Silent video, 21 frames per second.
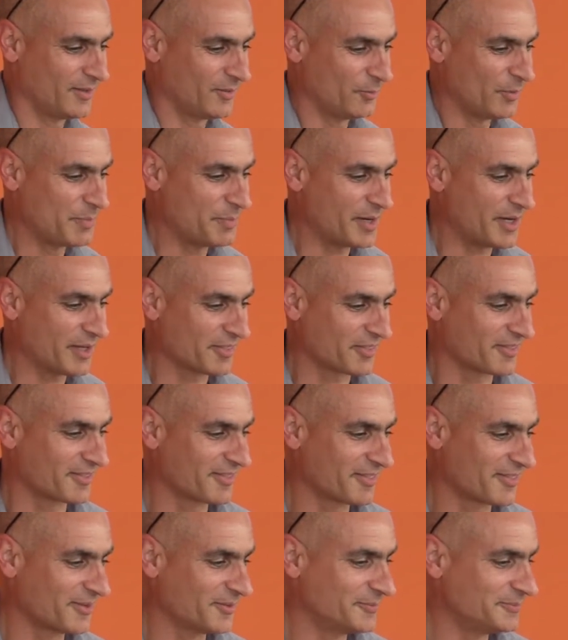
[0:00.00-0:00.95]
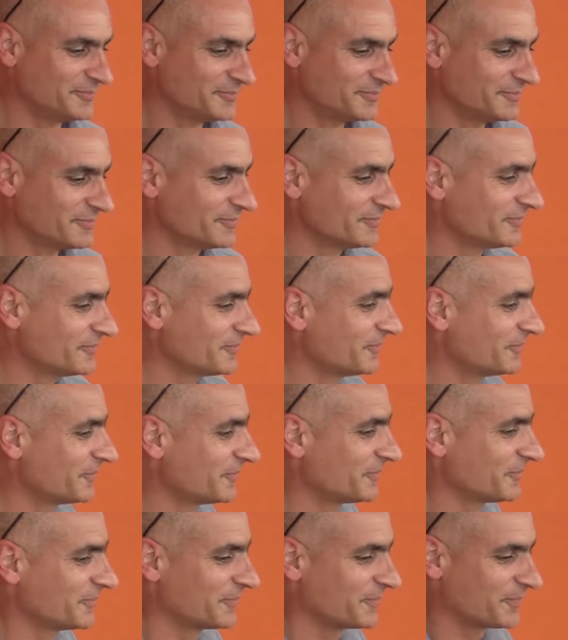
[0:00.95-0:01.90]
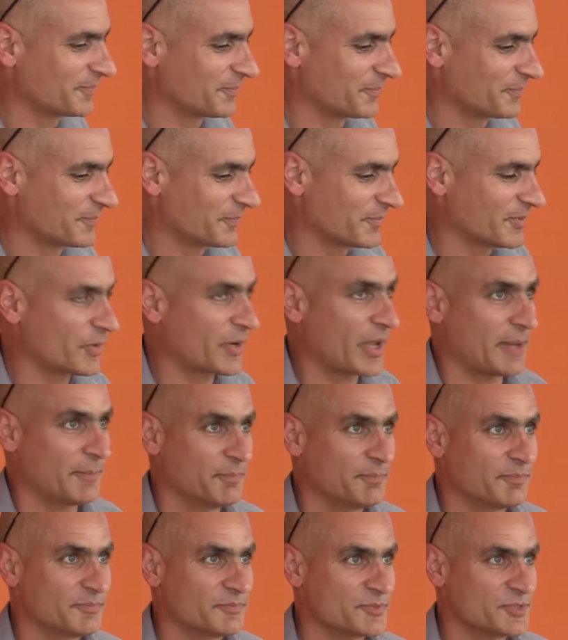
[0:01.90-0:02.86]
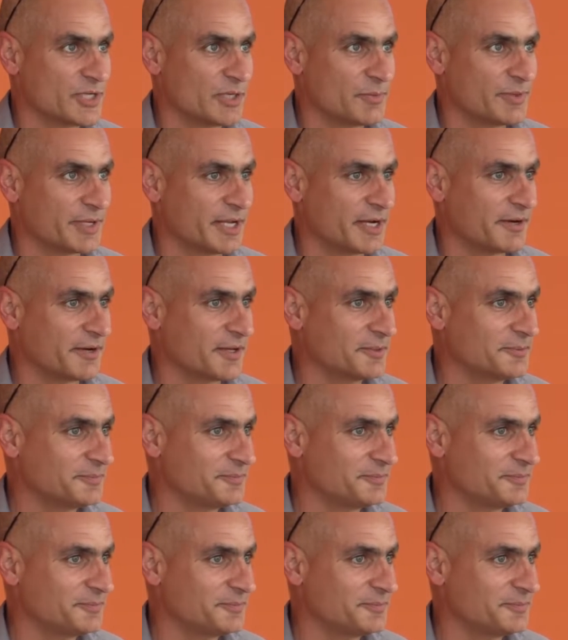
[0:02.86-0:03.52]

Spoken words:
We paused, so. Okay, shall we carry on?